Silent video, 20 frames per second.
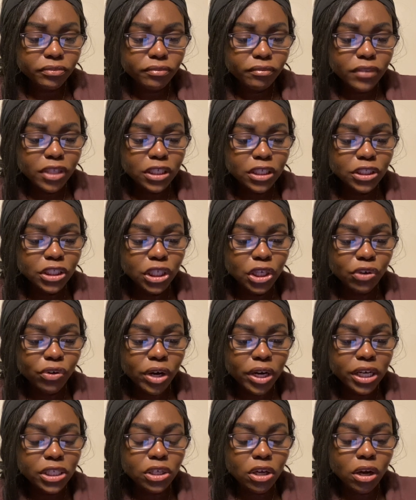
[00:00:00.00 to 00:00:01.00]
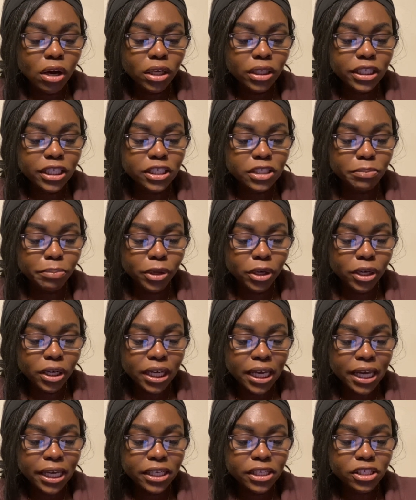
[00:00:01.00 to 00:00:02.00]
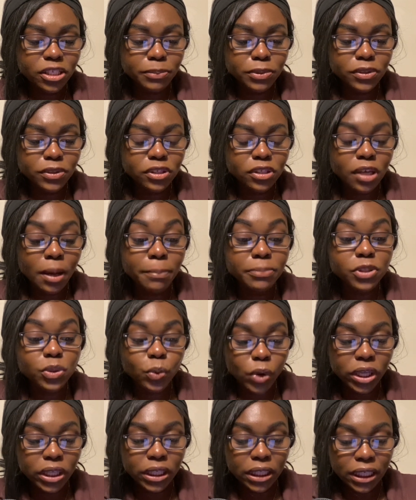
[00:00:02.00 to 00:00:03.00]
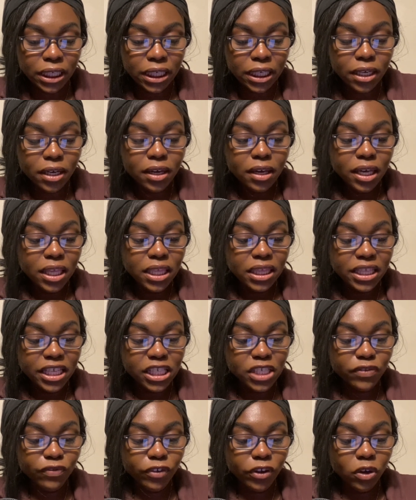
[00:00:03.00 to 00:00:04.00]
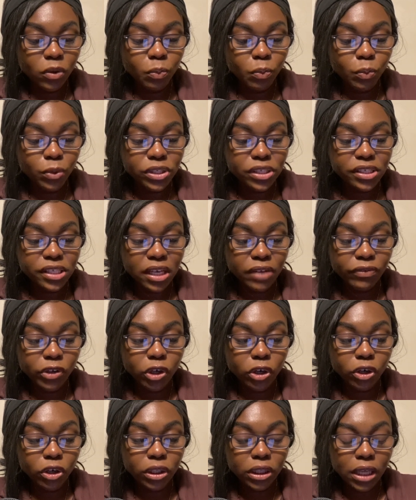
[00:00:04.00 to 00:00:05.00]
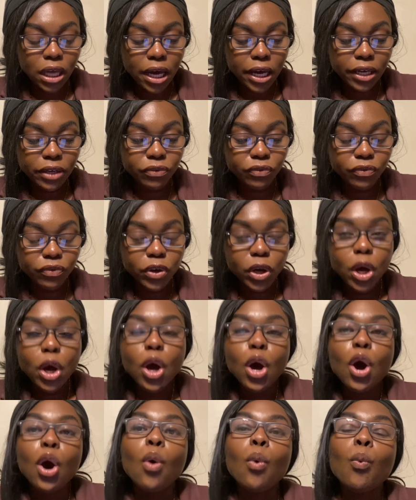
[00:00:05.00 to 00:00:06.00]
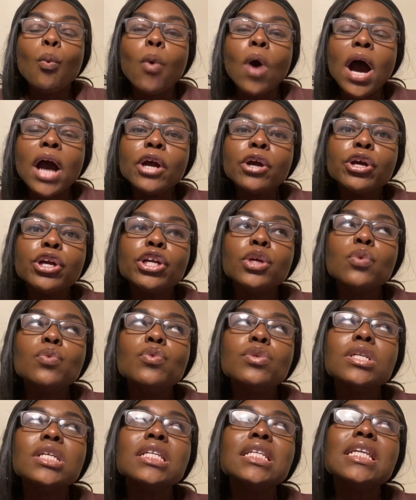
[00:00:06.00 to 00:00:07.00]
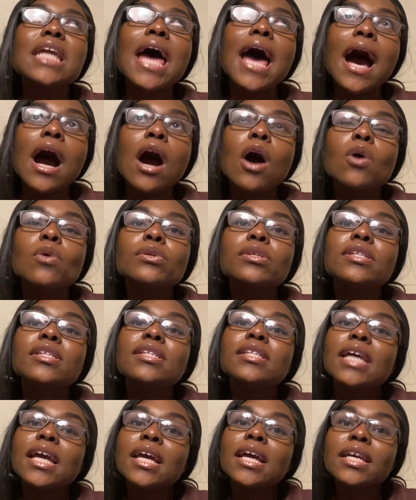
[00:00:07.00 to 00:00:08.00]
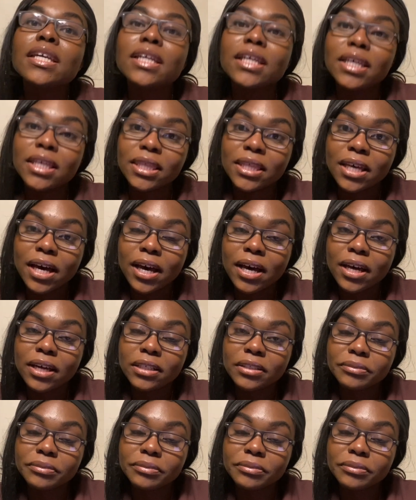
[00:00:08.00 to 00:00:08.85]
She credits Colleen's book and subsequently this film with saving her life. Why are you now saying that?